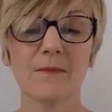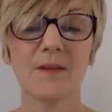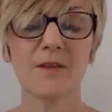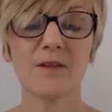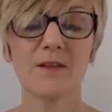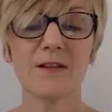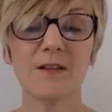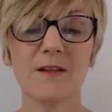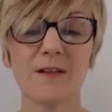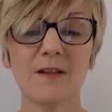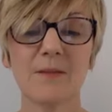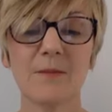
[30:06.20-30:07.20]
Noticing the
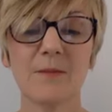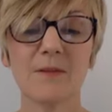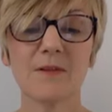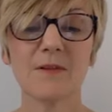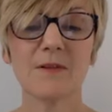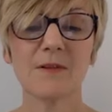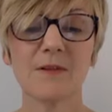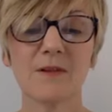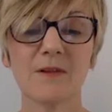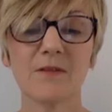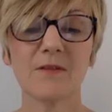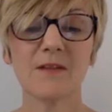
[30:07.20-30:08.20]
lips,
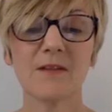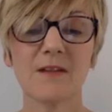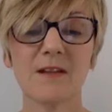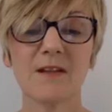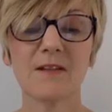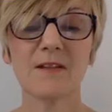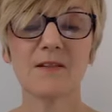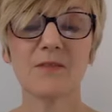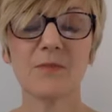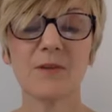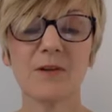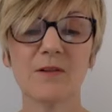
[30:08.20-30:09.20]
a very sensitive
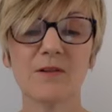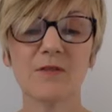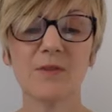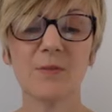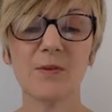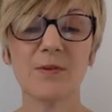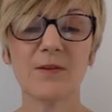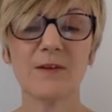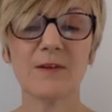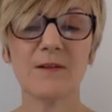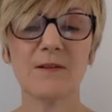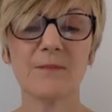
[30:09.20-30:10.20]
part of the
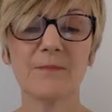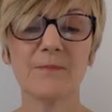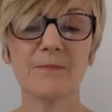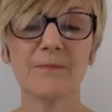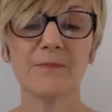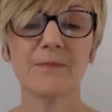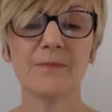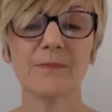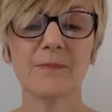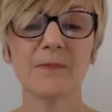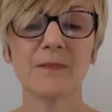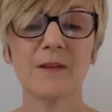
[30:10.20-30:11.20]
body,
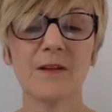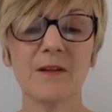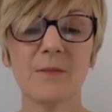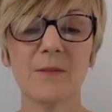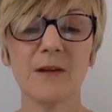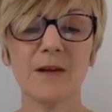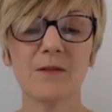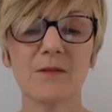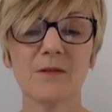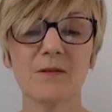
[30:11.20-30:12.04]
and the mouth.